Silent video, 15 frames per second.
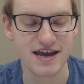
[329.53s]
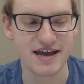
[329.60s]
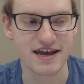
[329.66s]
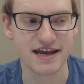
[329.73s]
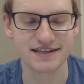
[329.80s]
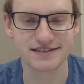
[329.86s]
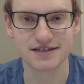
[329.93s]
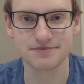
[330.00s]

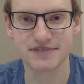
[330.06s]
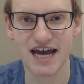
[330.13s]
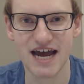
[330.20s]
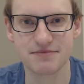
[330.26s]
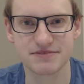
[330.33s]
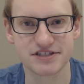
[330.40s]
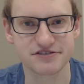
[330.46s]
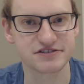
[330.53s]
and
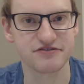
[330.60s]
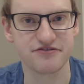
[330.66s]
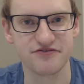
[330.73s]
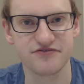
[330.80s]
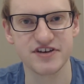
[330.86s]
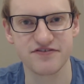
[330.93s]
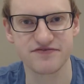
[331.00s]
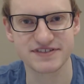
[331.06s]
sometimes there's
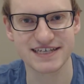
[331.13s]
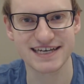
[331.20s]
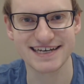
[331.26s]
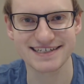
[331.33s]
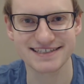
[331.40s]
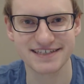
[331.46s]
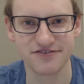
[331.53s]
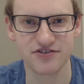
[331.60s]

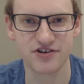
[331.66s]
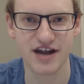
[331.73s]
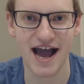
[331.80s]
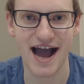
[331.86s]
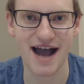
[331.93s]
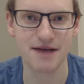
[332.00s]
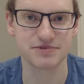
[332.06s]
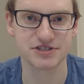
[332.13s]
15 different
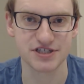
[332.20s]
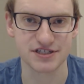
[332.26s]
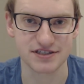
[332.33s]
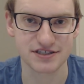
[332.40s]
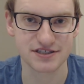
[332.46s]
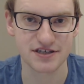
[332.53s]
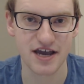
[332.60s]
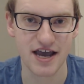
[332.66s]

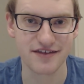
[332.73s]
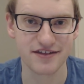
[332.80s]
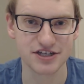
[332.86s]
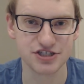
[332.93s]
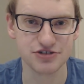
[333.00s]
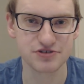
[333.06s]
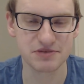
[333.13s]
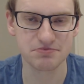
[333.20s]
options
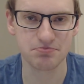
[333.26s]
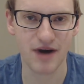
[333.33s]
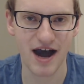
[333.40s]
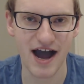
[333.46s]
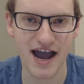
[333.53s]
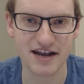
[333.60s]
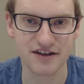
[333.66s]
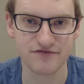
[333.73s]
that you can
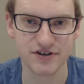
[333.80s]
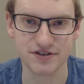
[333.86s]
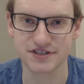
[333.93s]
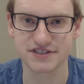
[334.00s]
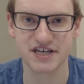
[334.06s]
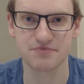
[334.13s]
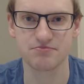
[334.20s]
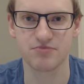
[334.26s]
buy to fill the
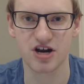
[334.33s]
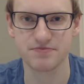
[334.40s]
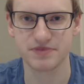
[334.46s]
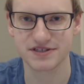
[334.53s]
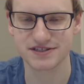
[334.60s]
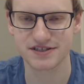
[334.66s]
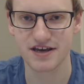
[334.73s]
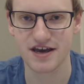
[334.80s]
same
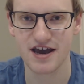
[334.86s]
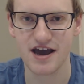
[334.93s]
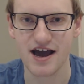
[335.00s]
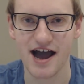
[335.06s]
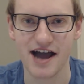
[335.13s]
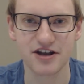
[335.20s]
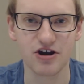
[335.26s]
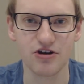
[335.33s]
purpose.
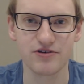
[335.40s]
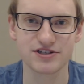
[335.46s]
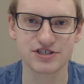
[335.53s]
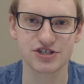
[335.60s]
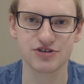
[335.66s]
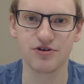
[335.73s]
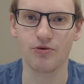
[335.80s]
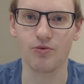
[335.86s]
I go
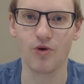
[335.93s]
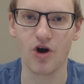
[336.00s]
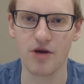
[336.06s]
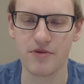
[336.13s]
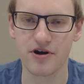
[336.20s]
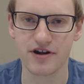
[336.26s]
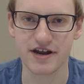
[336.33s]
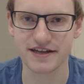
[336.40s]
into a
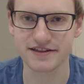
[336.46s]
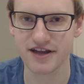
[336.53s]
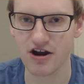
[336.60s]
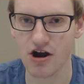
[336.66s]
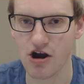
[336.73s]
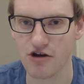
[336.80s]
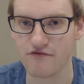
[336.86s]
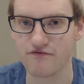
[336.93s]
Walmart, and there
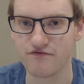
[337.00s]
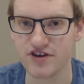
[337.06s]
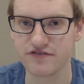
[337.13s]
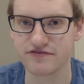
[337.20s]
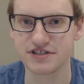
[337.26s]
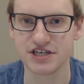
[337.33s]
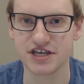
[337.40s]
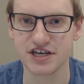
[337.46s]
are
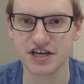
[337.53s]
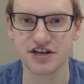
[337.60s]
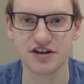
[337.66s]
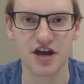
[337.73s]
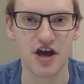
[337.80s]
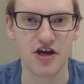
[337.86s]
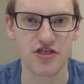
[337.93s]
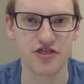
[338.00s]

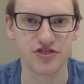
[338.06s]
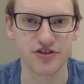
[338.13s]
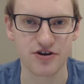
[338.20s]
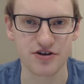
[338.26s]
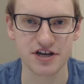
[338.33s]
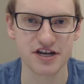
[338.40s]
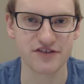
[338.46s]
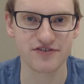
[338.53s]
15,
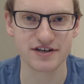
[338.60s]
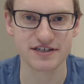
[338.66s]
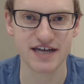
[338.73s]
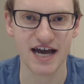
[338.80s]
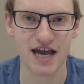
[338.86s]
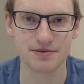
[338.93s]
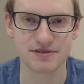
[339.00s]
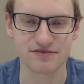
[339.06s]
30 different
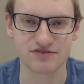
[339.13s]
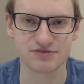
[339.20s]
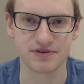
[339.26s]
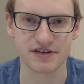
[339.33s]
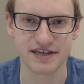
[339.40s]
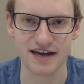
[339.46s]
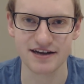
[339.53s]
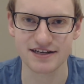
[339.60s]
types of
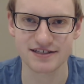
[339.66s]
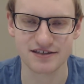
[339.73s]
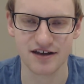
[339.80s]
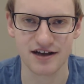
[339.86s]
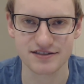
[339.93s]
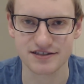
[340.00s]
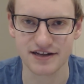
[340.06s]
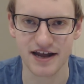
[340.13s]
spaghetti
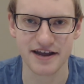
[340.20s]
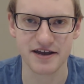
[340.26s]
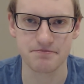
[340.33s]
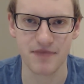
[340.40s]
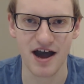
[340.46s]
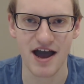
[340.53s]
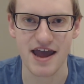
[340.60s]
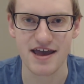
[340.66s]
sauce that I can
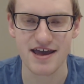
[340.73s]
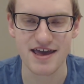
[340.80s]
buy.